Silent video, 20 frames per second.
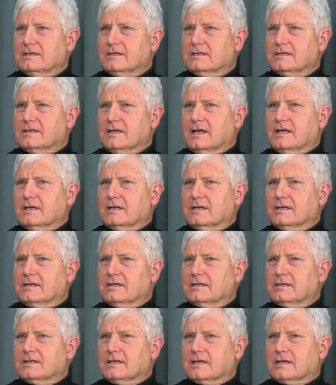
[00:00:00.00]
that
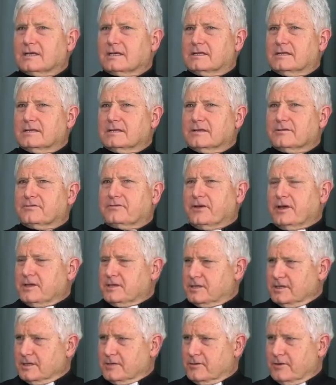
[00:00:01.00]
the
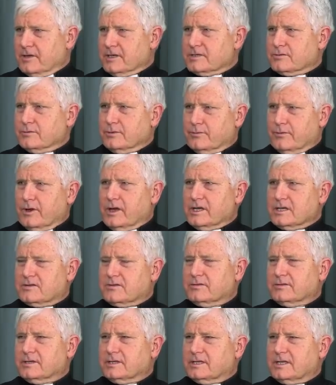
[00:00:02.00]
faith in Christ would rise
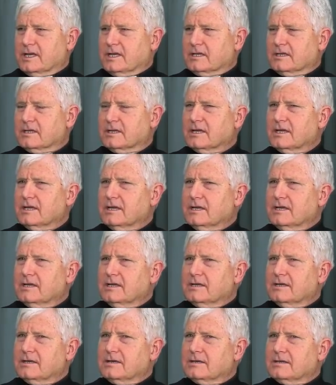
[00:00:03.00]
from the dead,
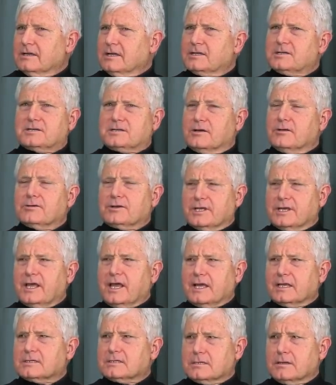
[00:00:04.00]
that showed he
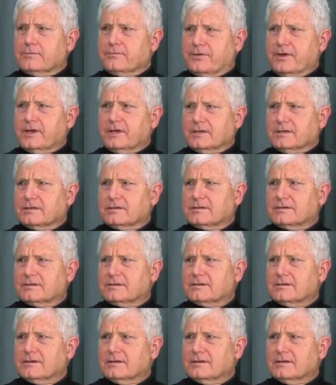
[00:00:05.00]
had some faith.